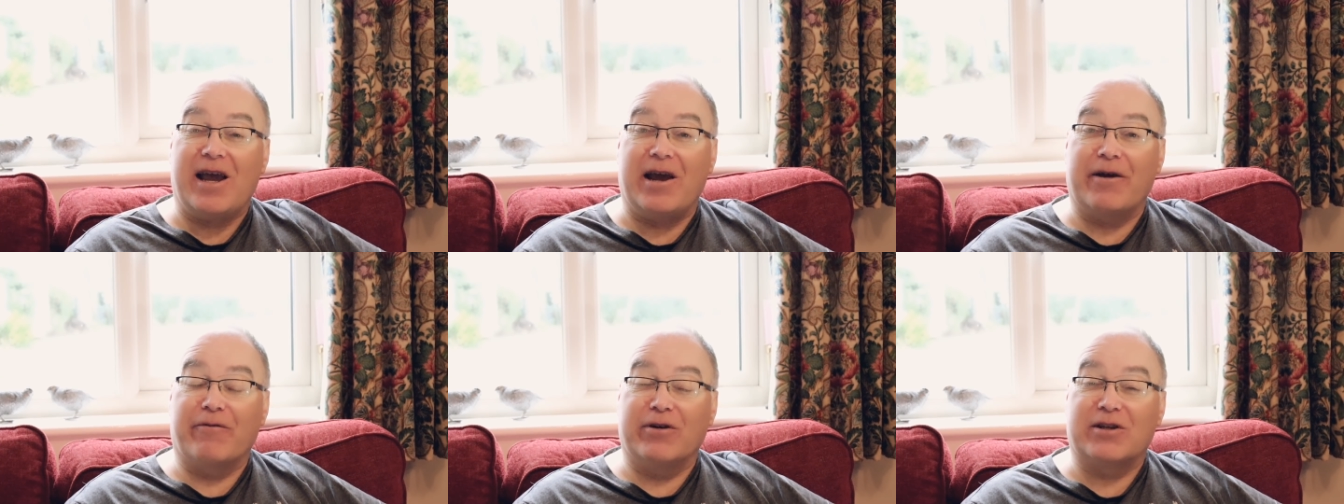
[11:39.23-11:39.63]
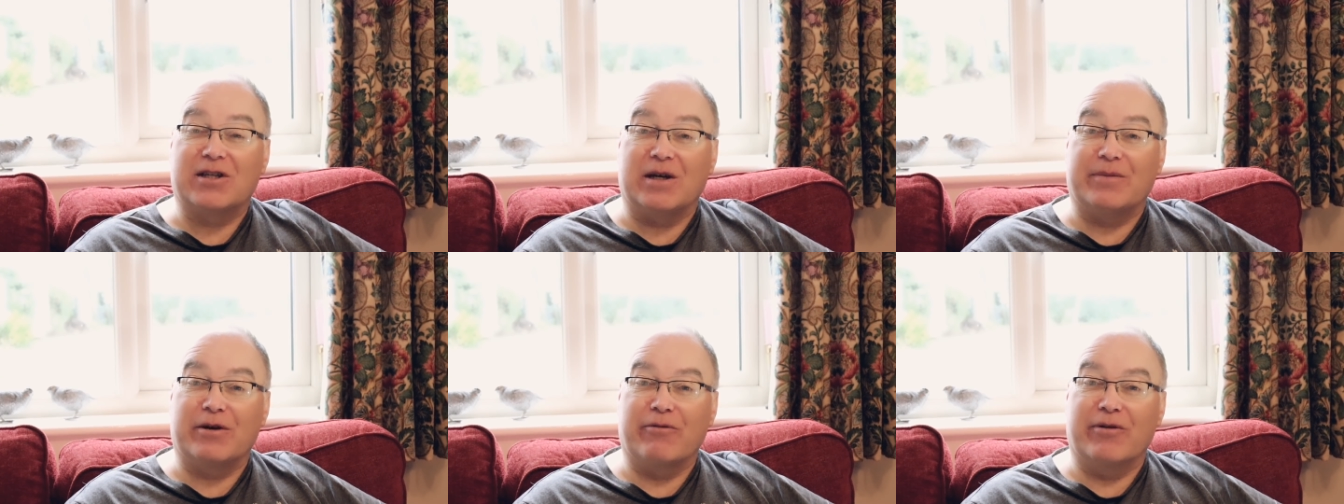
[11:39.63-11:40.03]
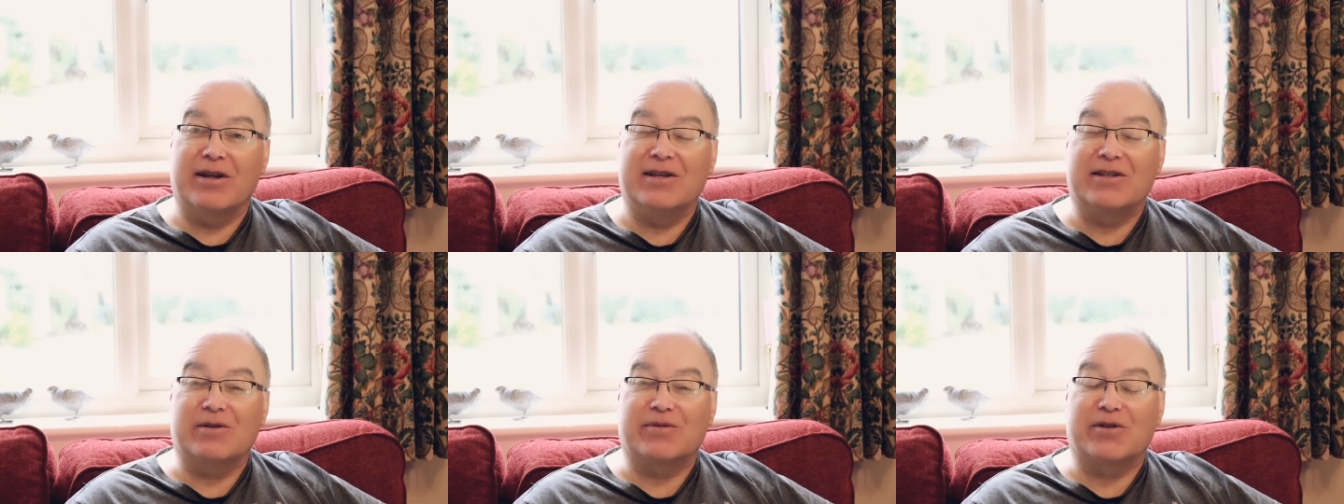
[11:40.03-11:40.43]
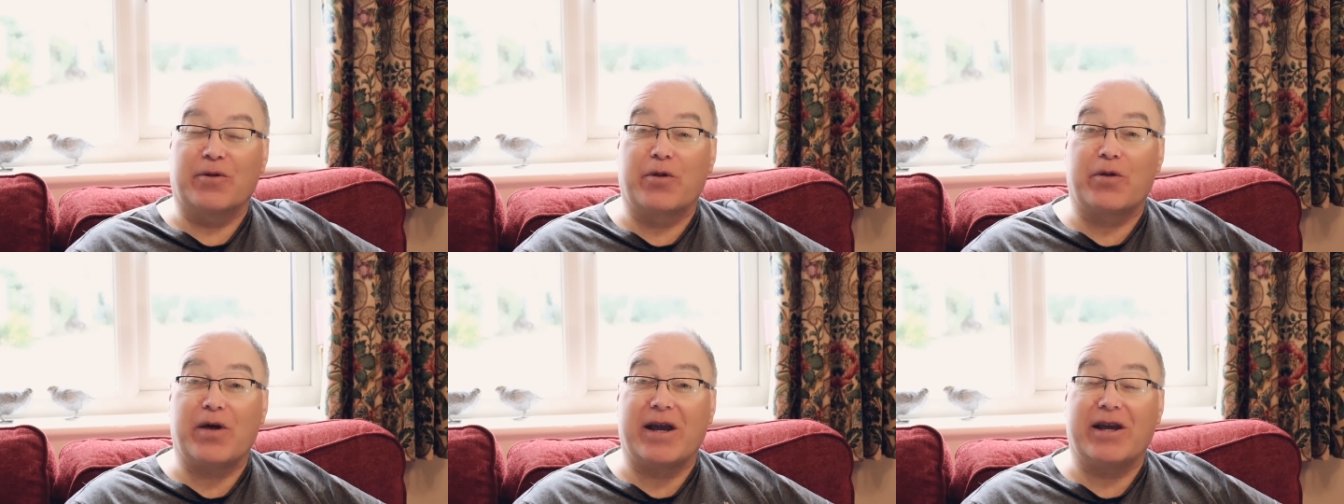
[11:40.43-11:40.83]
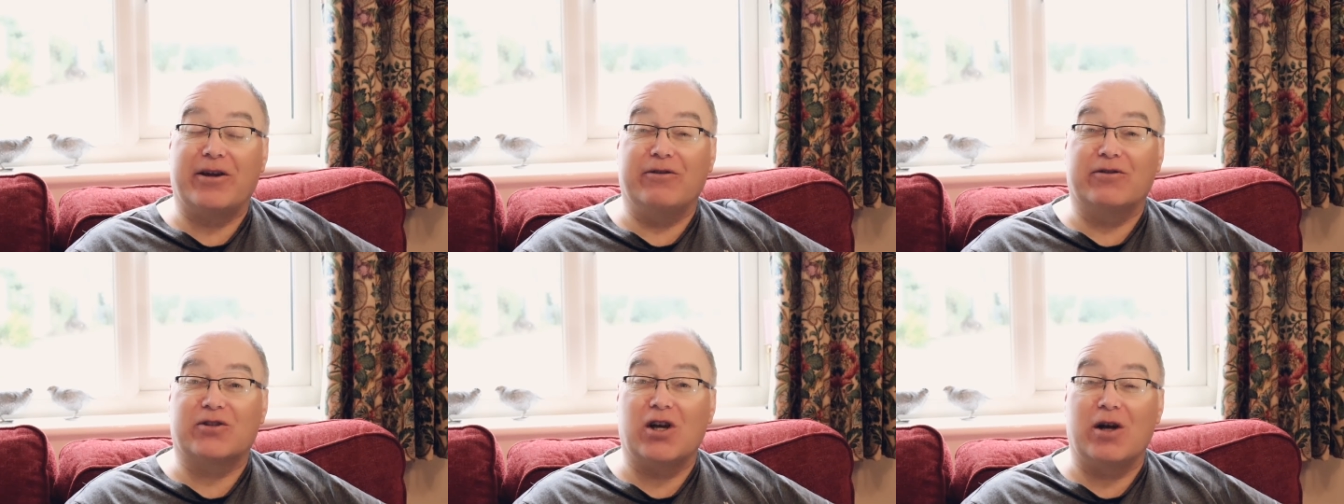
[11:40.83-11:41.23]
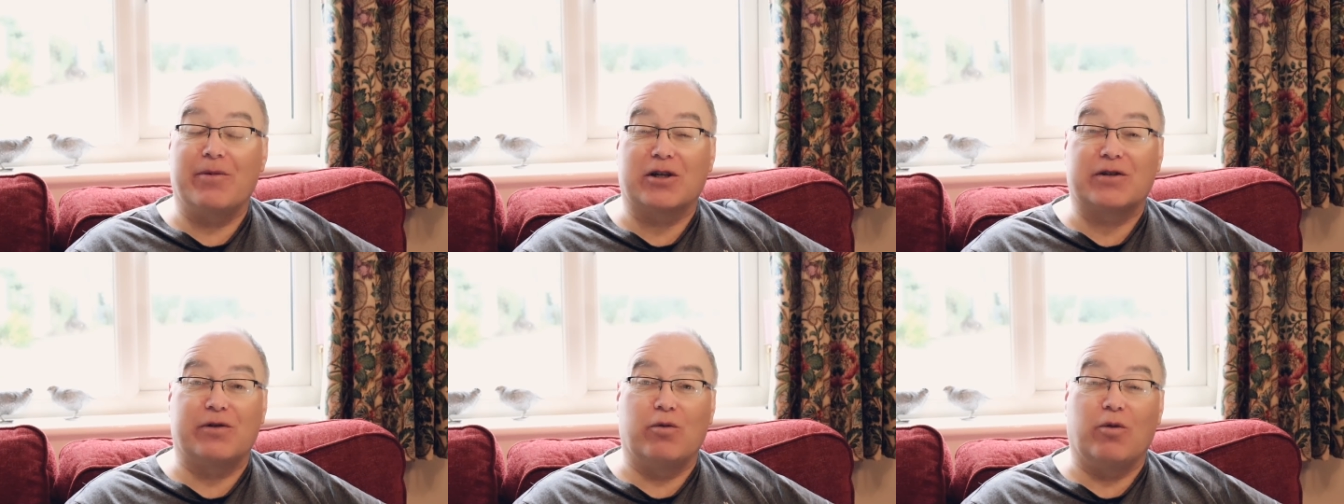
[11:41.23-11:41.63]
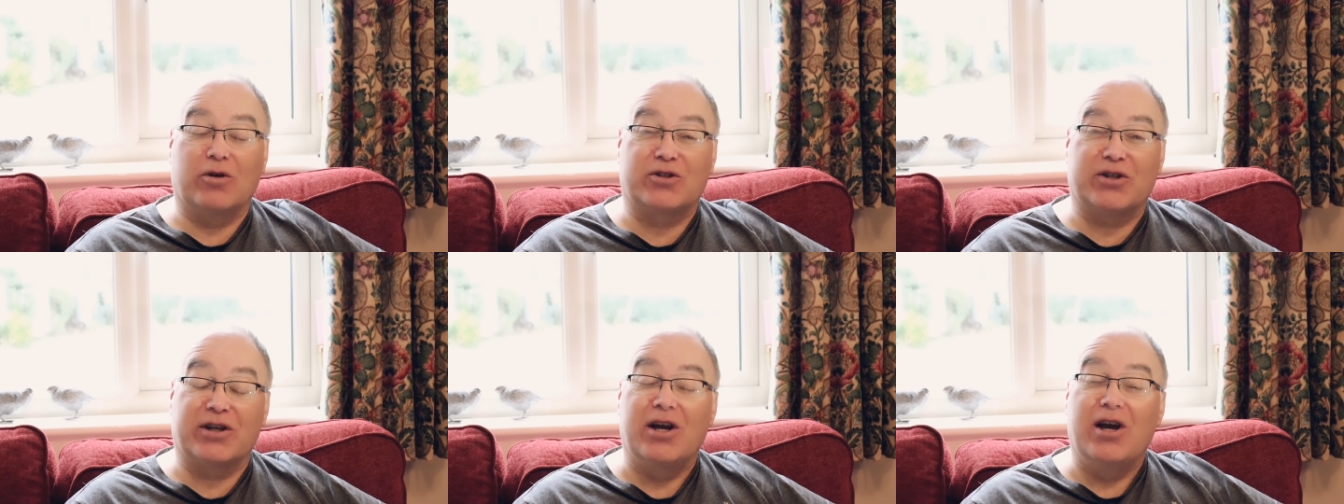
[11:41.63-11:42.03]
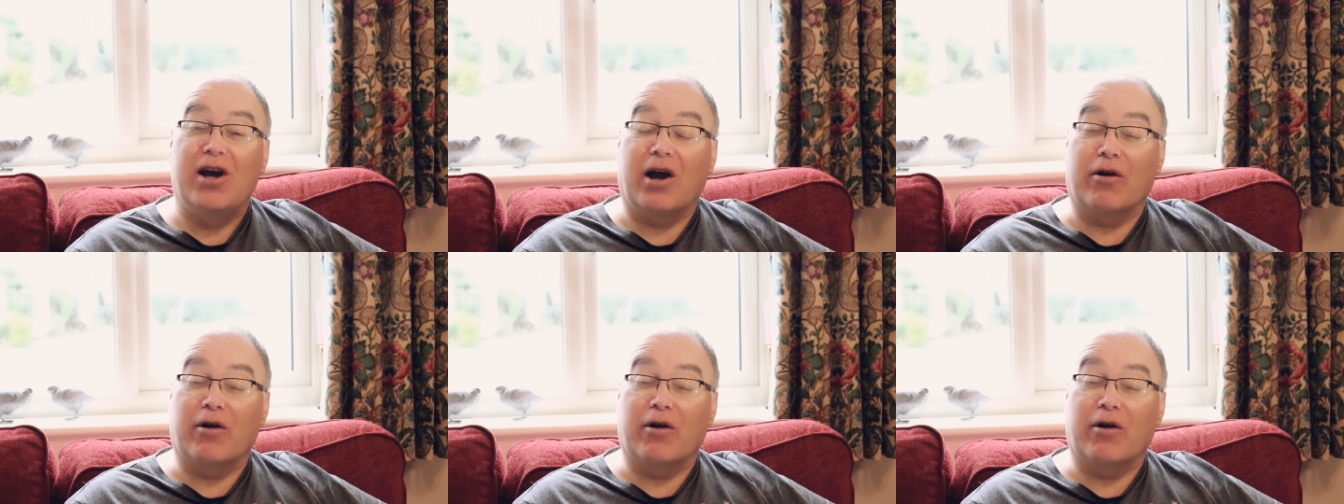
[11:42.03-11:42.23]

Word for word: every time I release them. So thank you so much for watching.